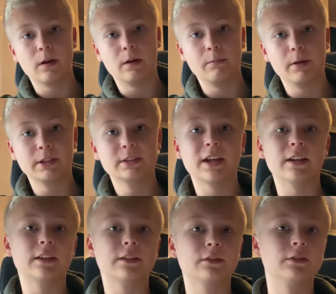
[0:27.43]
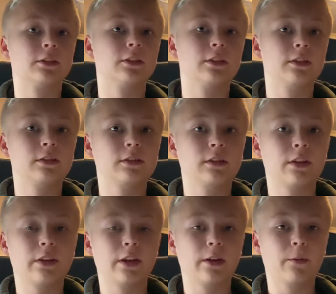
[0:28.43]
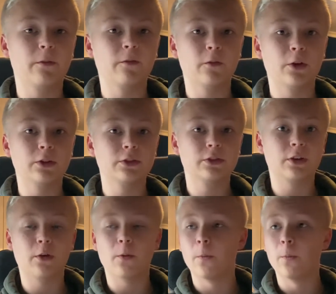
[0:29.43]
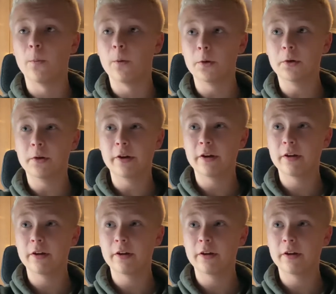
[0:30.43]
Big Tendis on Thingiverse, or